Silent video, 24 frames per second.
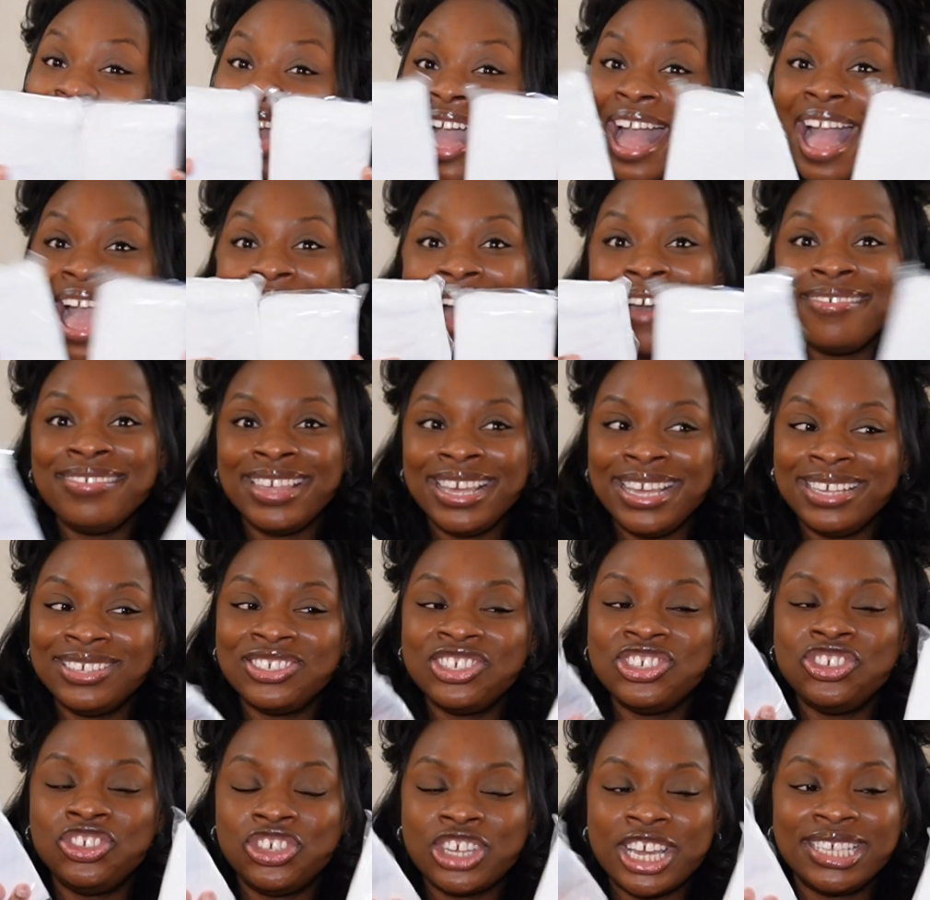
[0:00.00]
I have
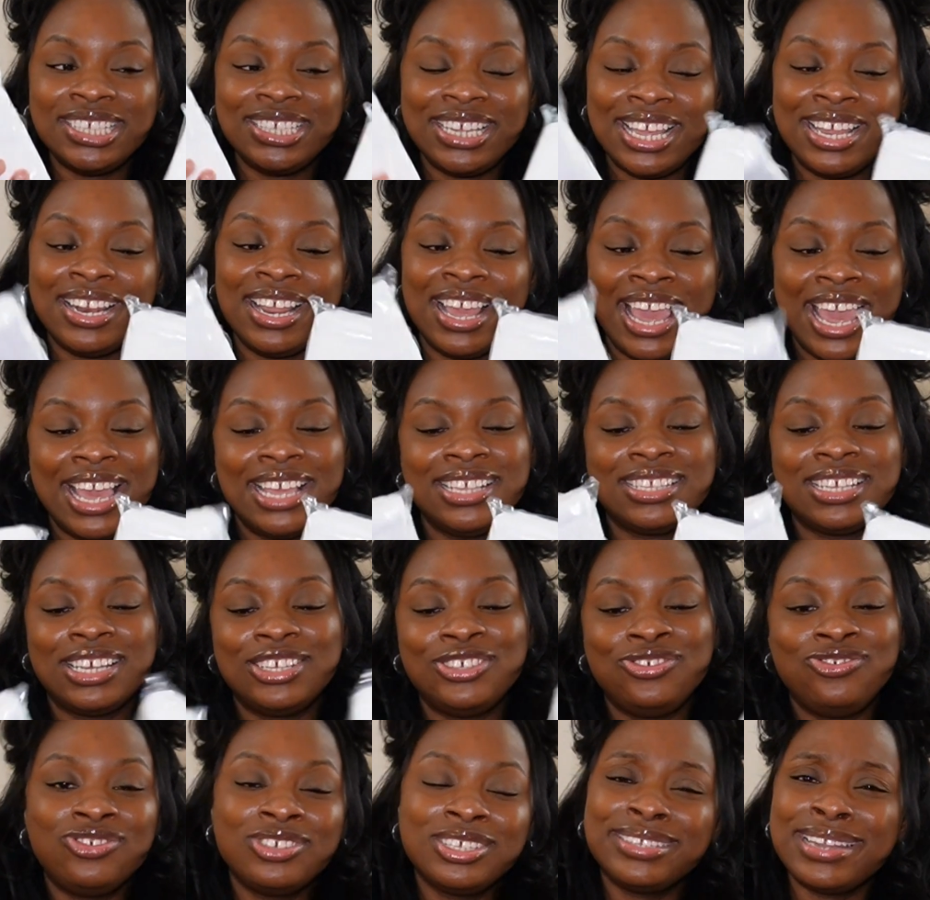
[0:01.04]
these just in case,
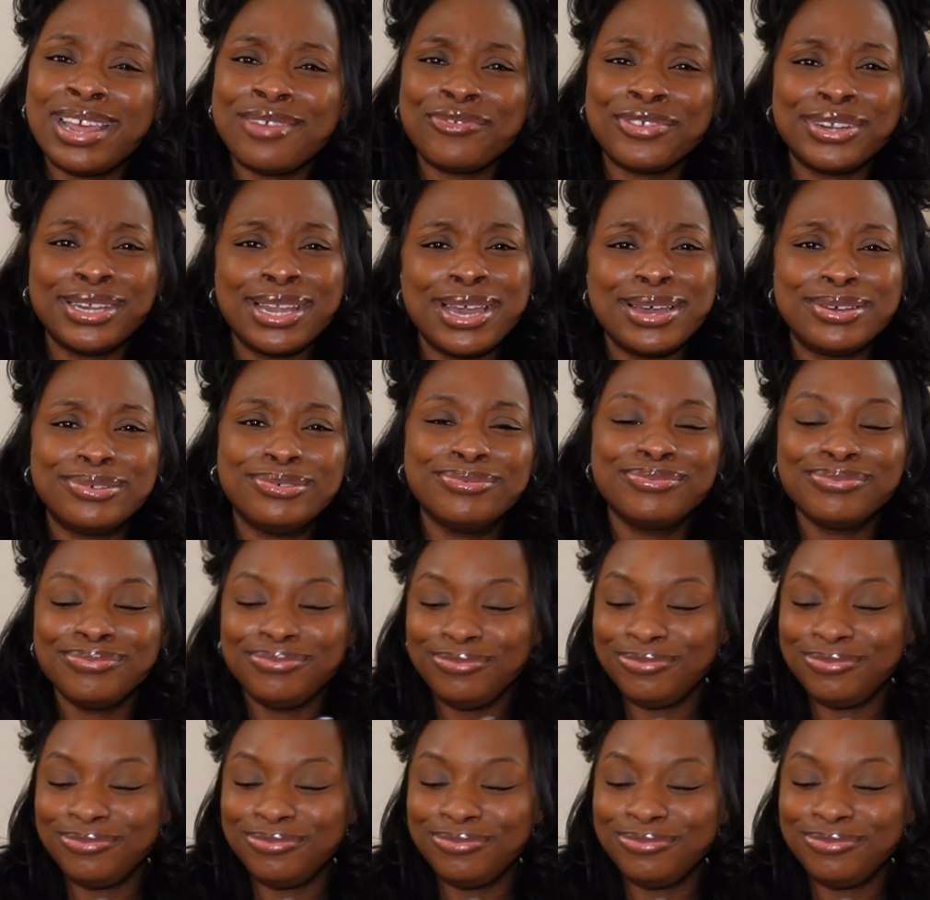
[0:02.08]
because you just never know.